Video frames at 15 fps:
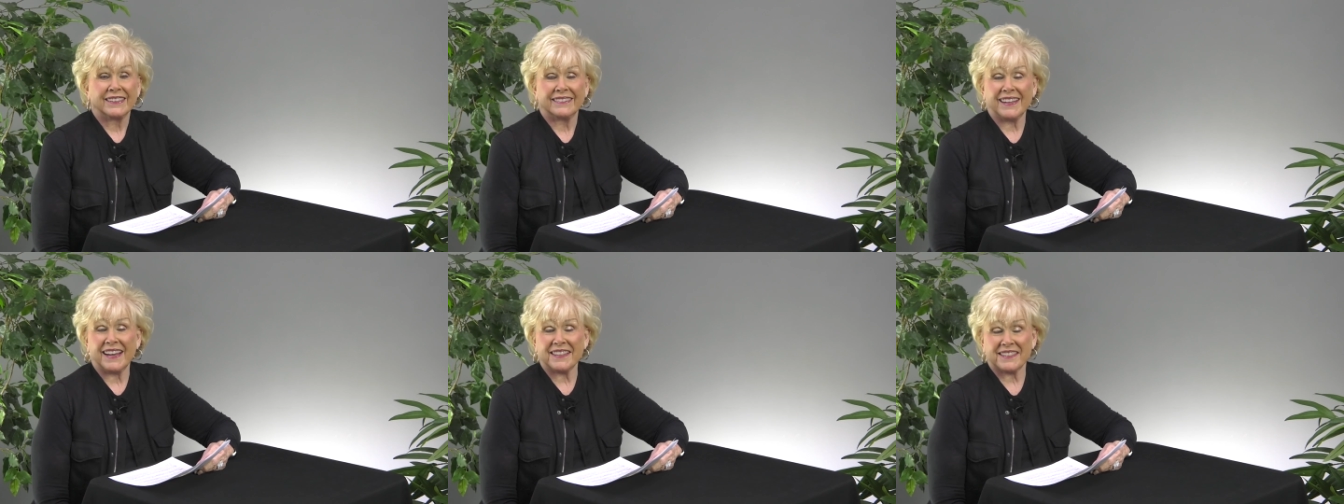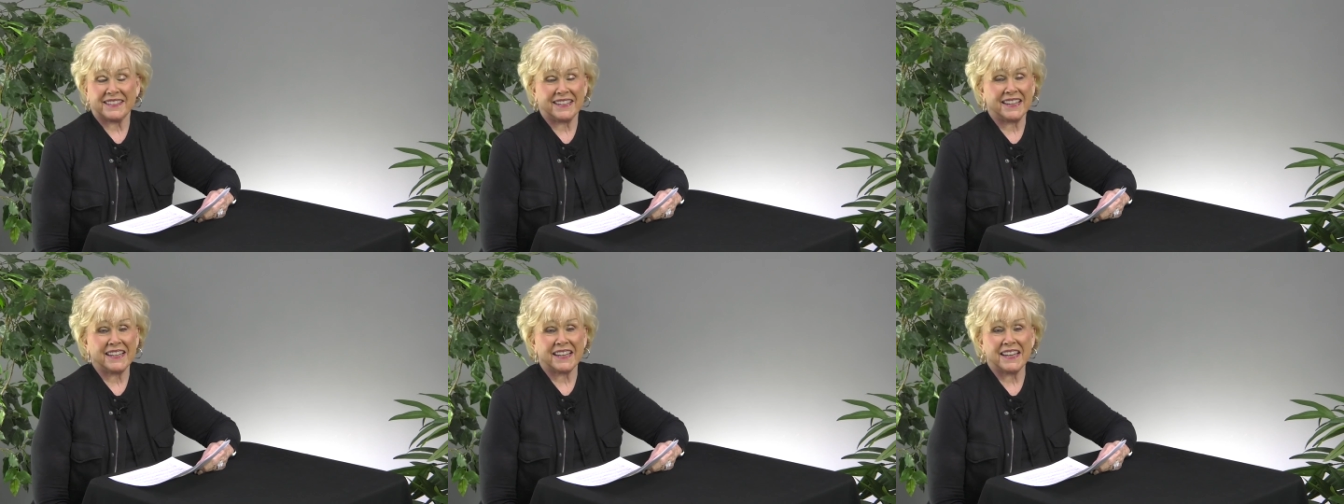Last
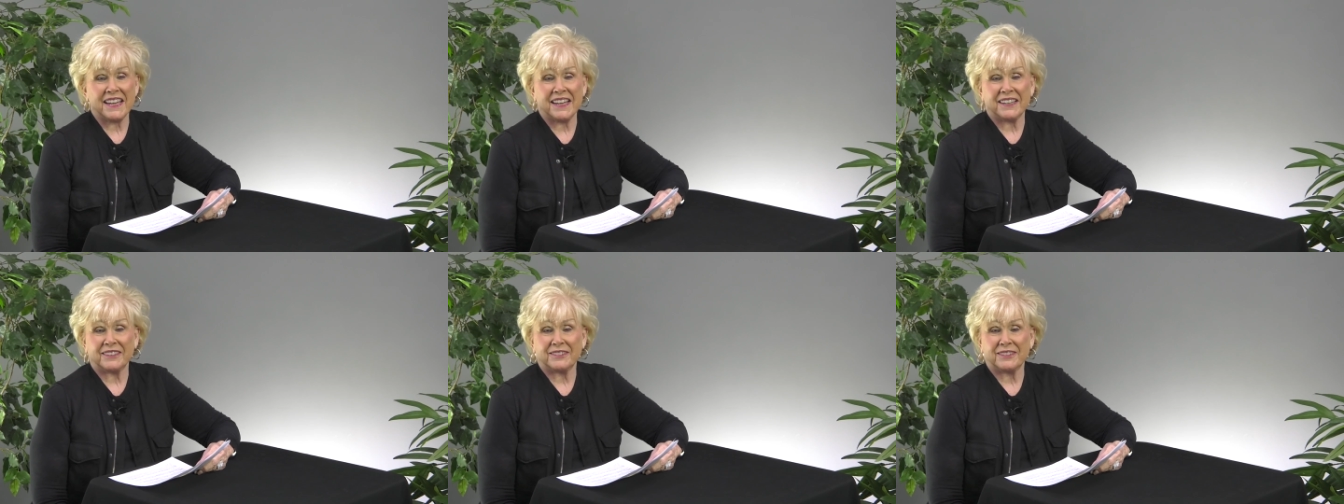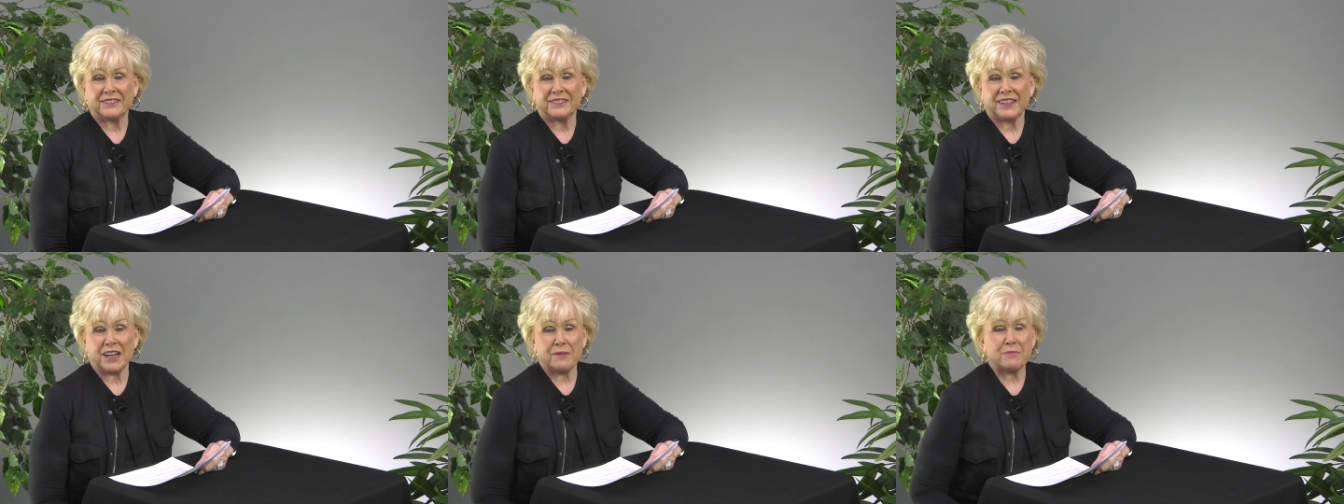night I had
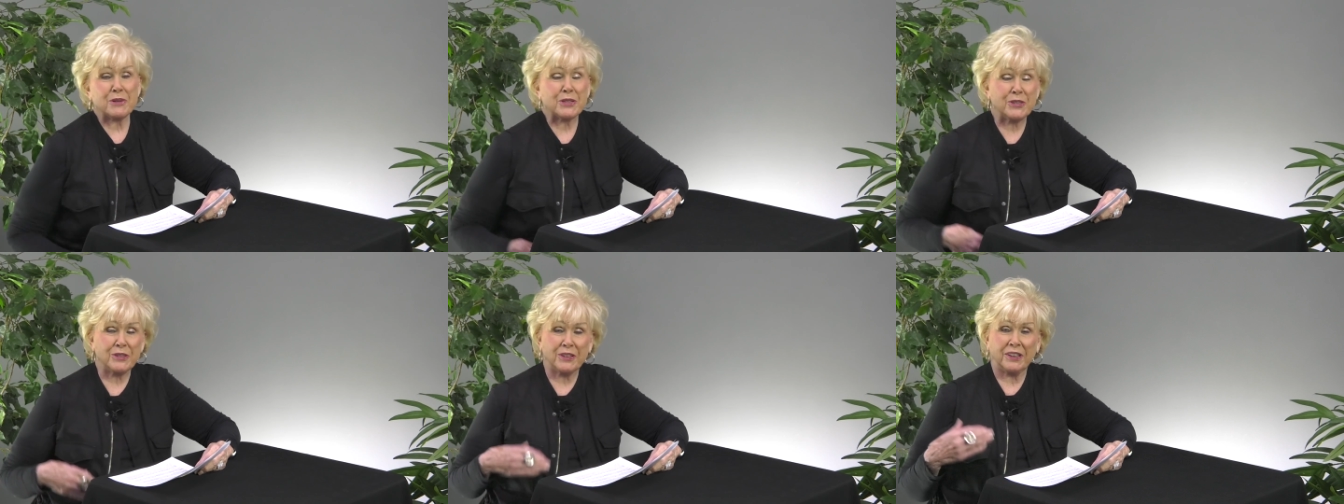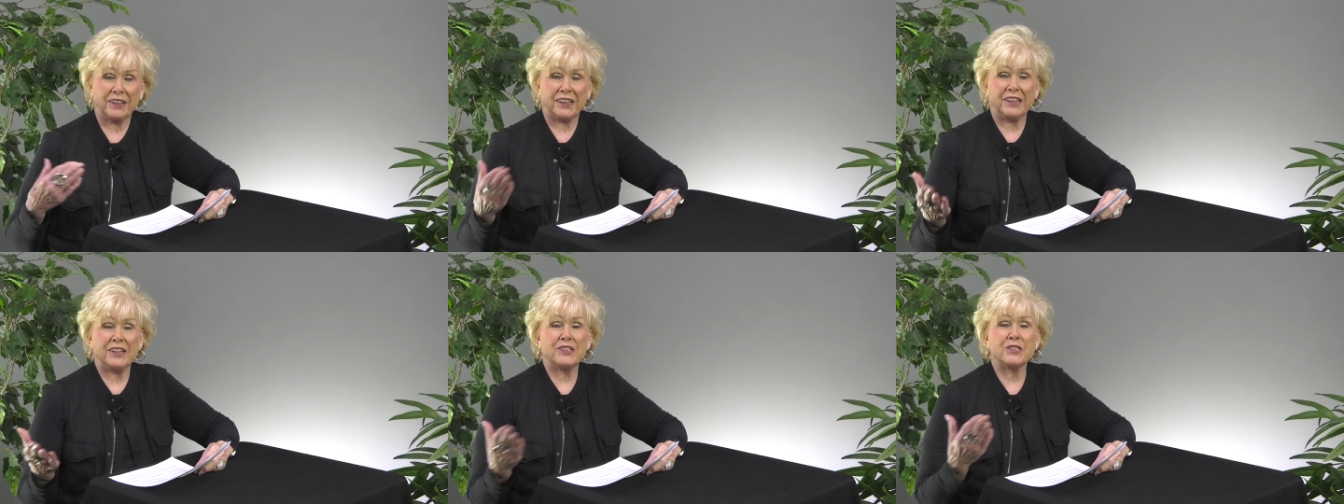
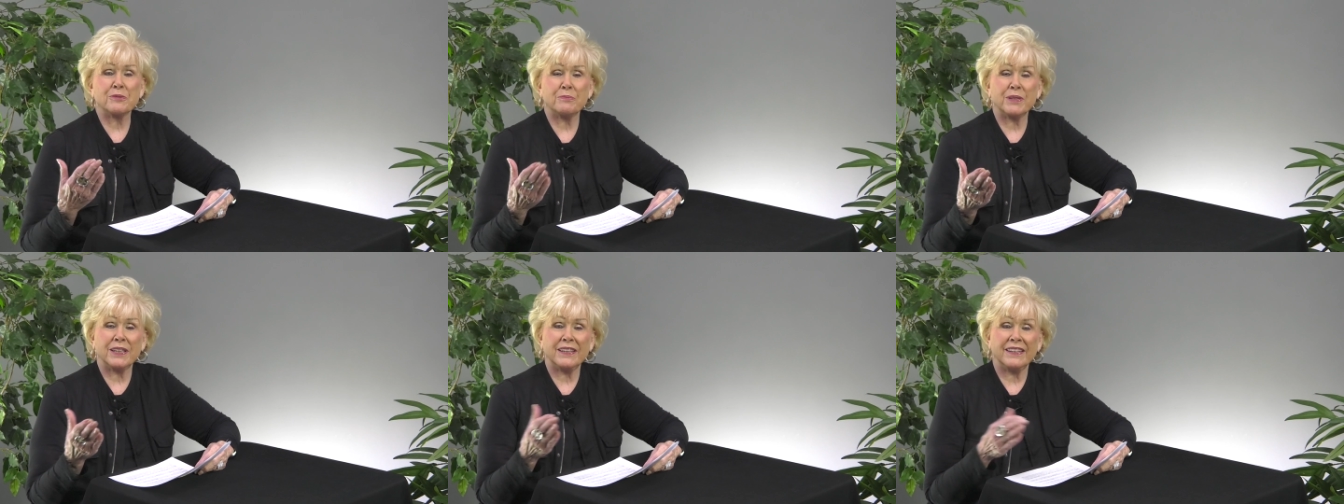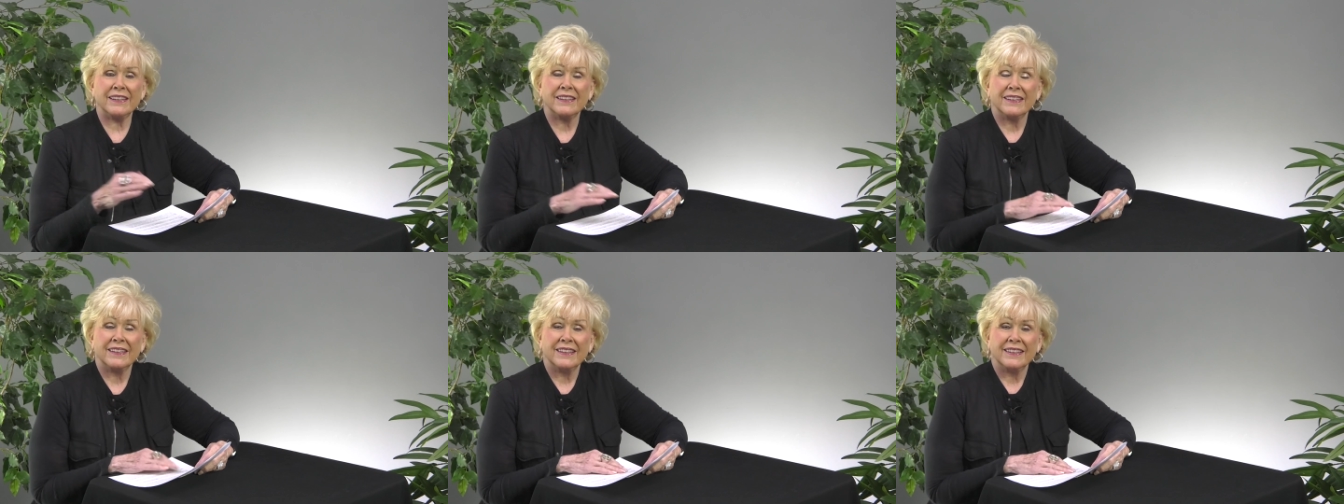opportunity to be